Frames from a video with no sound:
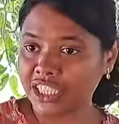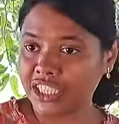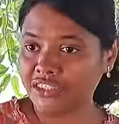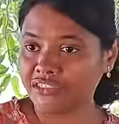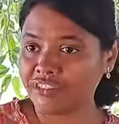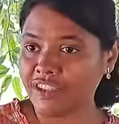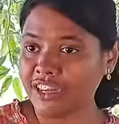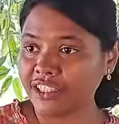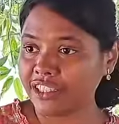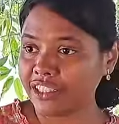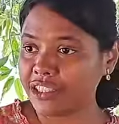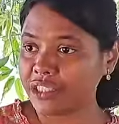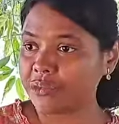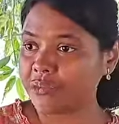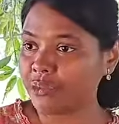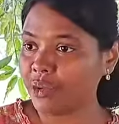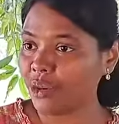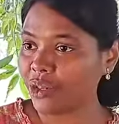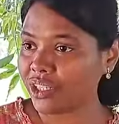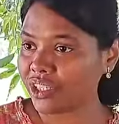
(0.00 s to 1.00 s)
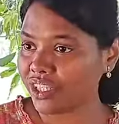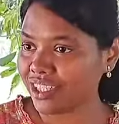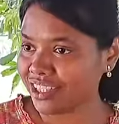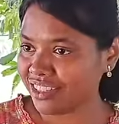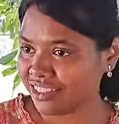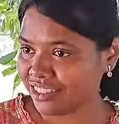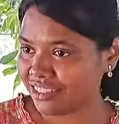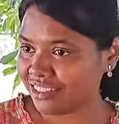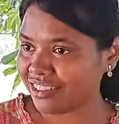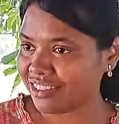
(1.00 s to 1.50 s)
In fact, it's more real.
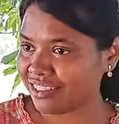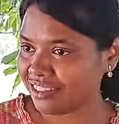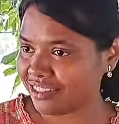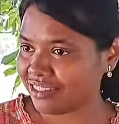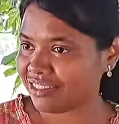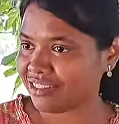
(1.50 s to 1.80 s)
More real.